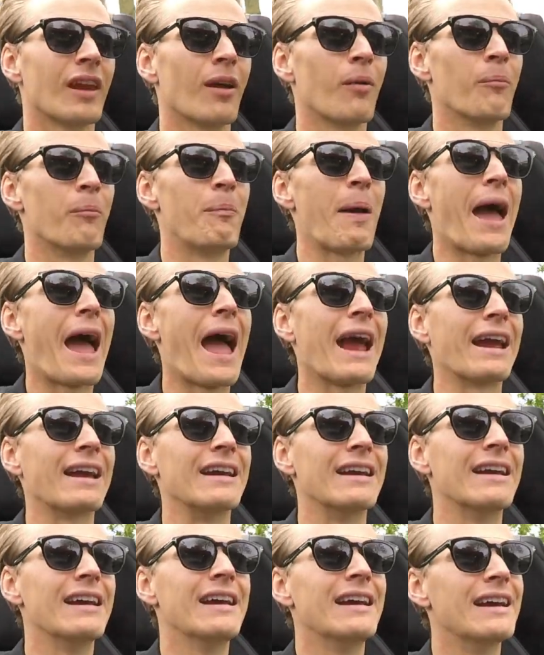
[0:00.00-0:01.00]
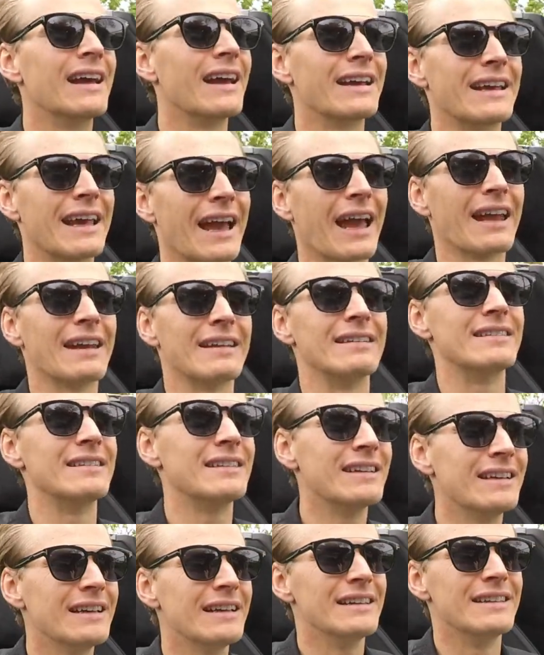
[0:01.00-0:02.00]
Bang! Again.
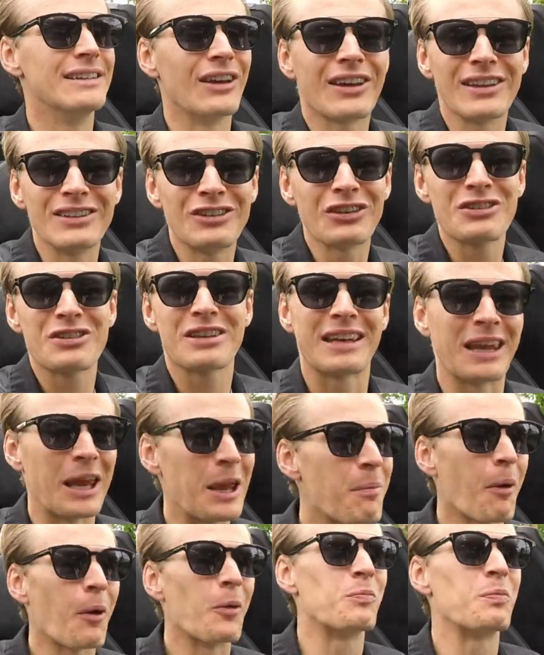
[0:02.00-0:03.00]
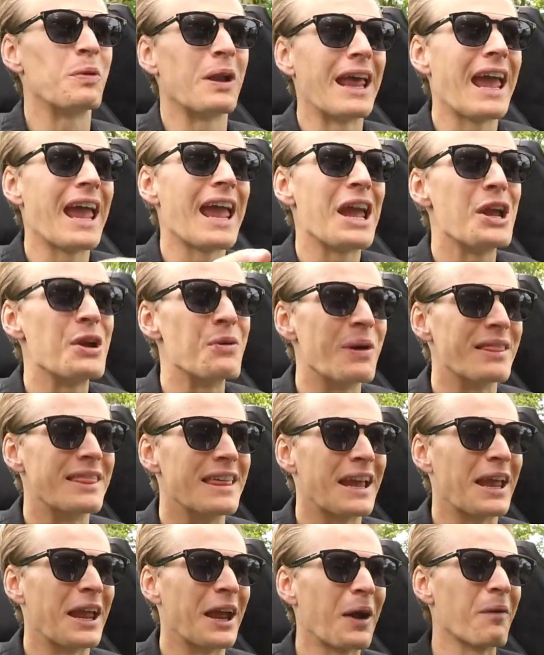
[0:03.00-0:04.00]
You can just keep on playing with the
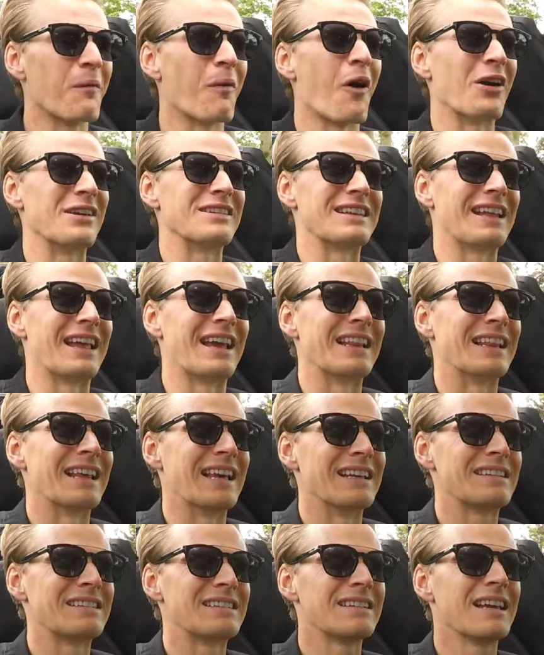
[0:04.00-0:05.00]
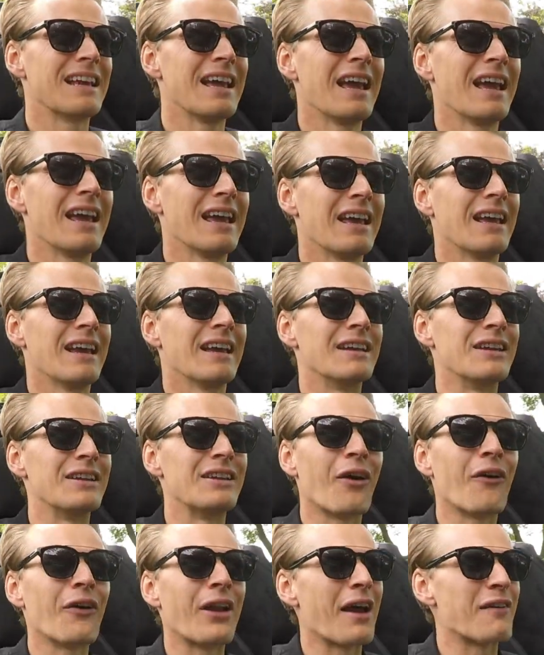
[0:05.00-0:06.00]
gearbox like this. You
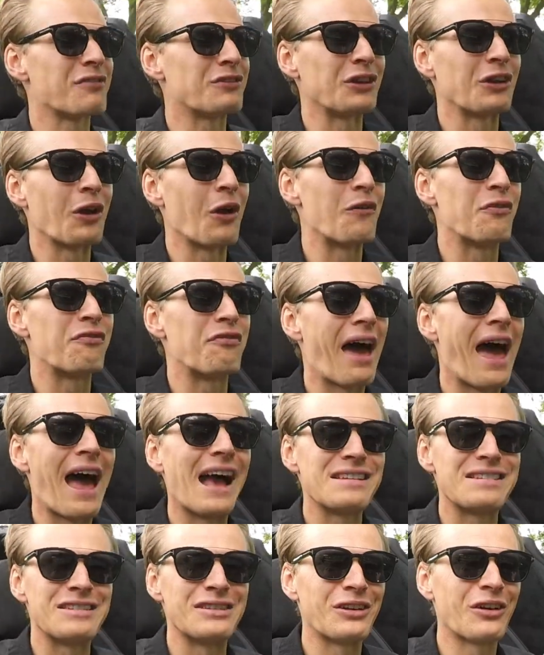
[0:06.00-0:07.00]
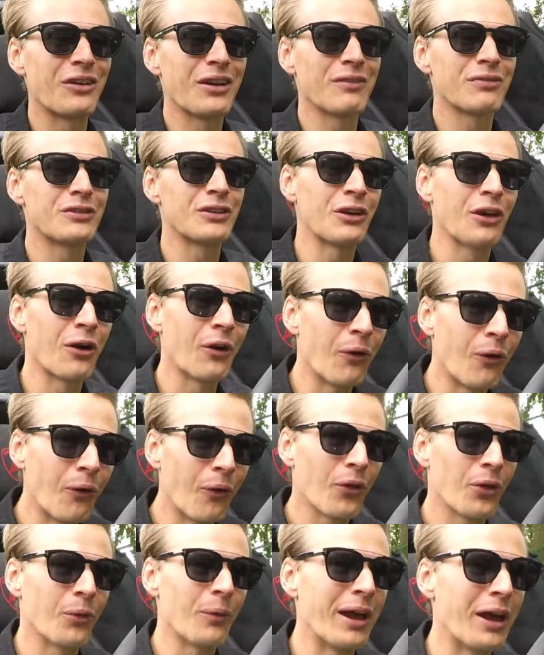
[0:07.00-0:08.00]
don't have to go fast, you don't have to go all
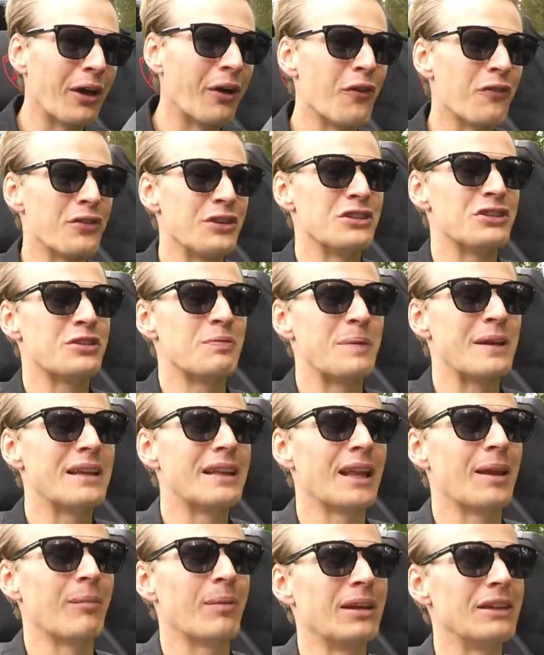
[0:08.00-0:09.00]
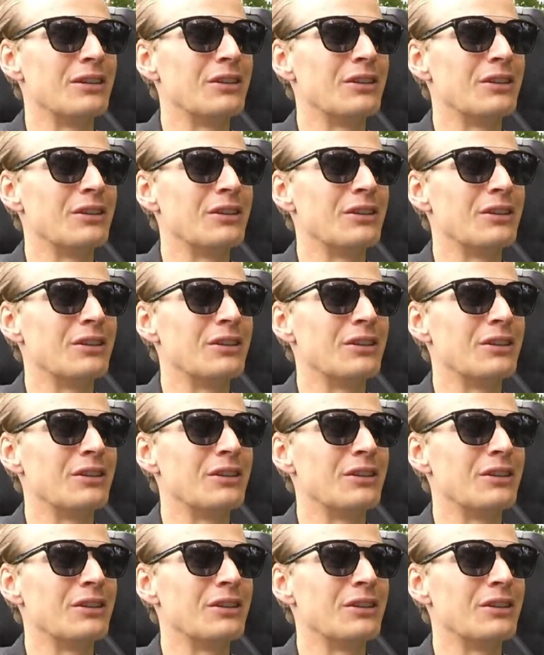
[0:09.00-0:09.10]
the way over the speed limit.